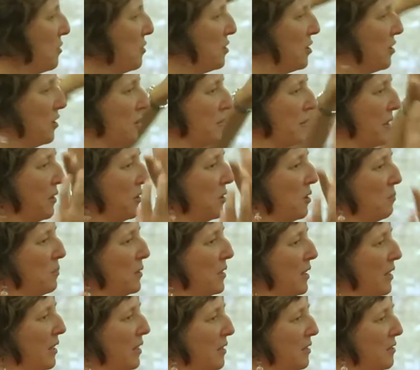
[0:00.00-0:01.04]
you see around the
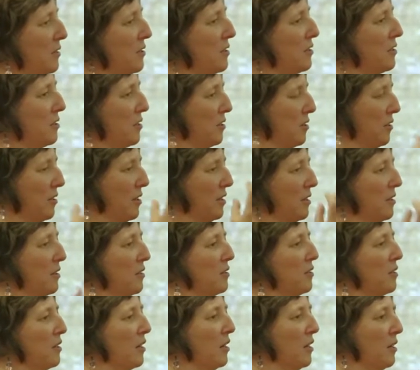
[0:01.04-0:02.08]
bananas,
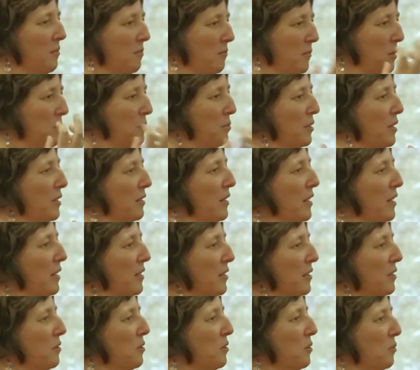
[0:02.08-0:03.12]
they're um,
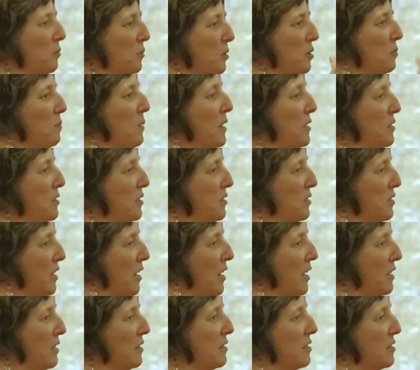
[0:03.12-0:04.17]
impregnated with
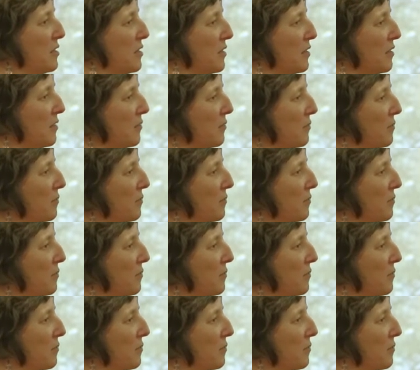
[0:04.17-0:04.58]
pesticides